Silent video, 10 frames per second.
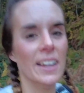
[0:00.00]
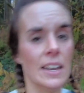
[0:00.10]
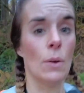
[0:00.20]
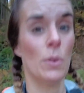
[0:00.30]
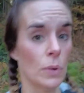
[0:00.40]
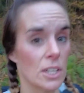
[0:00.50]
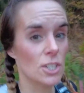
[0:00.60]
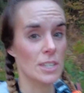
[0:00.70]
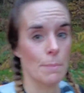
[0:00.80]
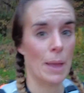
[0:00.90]
Now if we can
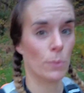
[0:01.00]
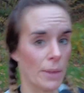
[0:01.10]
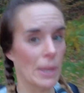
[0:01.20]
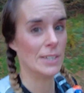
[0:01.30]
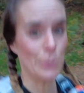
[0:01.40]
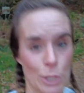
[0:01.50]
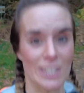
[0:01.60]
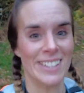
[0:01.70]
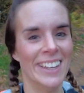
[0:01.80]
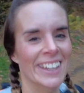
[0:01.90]
just get back without head
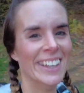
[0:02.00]
torches.